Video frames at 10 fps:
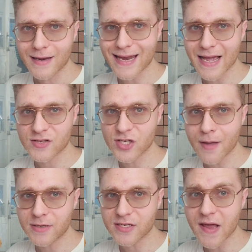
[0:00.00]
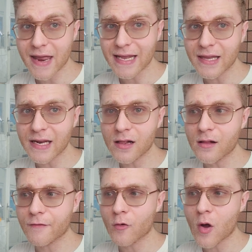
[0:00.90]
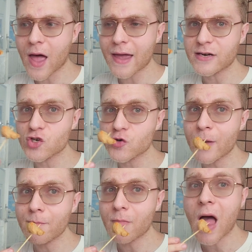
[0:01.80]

Next up, tiny little fried shrimp.